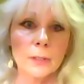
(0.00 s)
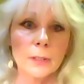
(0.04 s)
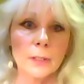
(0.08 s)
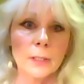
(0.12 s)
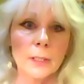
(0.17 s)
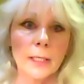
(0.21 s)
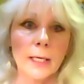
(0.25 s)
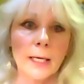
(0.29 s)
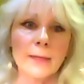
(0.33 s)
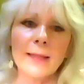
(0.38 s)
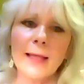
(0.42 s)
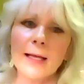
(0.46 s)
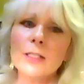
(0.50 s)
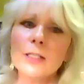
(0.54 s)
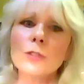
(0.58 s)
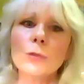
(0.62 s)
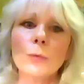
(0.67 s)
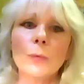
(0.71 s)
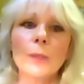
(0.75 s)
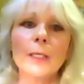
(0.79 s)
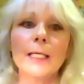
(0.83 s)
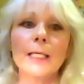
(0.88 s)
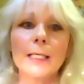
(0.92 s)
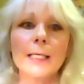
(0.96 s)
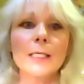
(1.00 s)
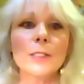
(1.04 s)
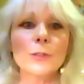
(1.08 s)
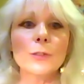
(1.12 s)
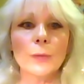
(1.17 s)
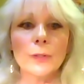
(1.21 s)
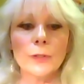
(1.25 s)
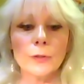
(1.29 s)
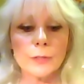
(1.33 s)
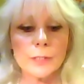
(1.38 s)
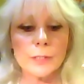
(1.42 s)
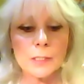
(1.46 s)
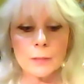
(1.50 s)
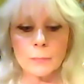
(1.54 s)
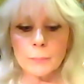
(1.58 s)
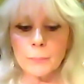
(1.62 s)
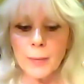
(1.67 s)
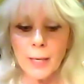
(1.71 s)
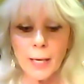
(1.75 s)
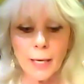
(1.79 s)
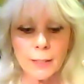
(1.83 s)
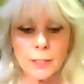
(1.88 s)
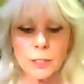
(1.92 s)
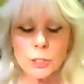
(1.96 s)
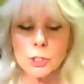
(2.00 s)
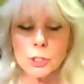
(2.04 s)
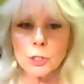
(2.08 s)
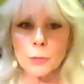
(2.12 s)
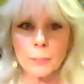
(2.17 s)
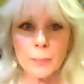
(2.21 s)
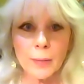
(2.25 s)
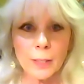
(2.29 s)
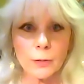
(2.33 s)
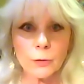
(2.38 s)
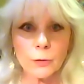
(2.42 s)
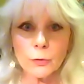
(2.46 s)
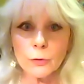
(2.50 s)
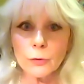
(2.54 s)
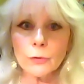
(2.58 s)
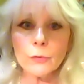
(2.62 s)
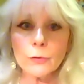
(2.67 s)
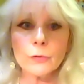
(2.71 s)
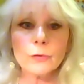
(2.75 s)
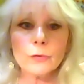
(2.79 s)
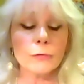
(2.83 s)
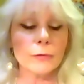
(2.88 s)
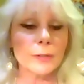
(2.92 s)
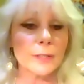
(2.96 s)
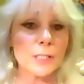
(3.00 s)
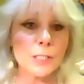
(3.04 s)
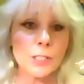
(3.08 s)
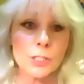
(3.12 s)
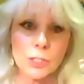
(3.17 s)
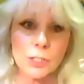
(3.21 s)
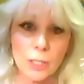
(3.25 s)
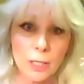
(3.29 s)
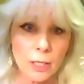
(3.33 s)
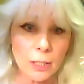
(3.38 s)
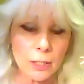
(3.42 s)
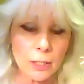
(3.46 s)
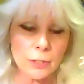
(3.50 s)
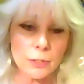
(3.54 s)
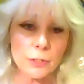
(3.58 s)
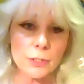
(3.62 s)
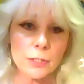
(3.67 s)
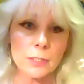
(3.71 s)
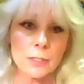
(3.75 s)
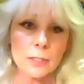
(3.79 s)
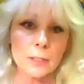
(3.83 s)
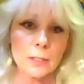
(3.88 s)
And that's what it is, whether it's companionship on earth or in the stars.